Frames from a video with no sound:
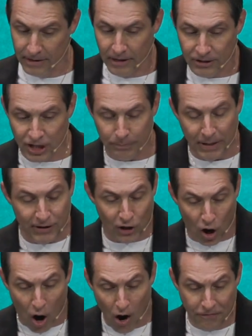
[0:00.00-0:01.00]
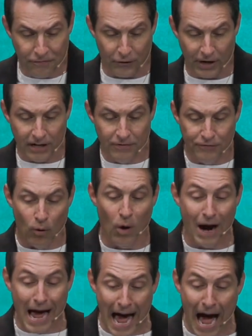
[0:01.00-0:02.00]
to be the offering
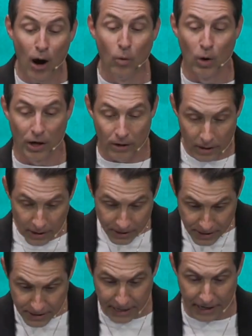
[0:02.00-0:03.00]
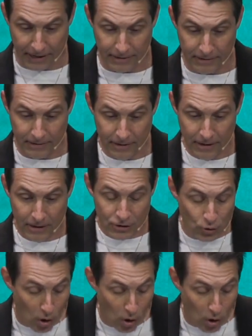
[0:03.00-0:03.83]
for our sin. So